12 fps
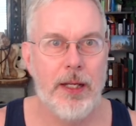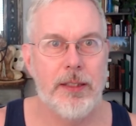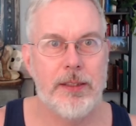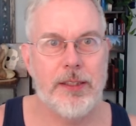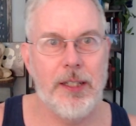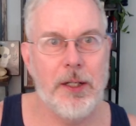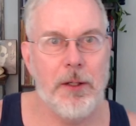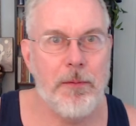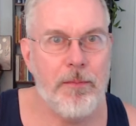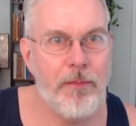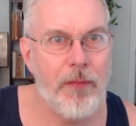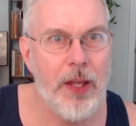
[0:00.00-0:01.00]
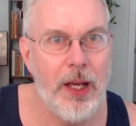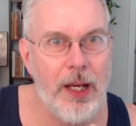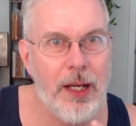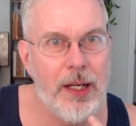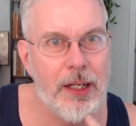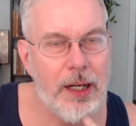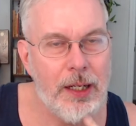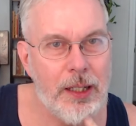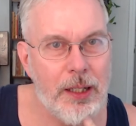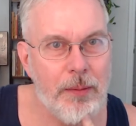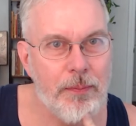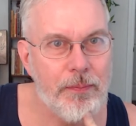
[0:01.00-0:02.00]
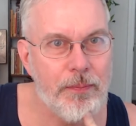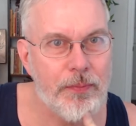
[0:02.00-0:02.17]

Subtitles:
So, from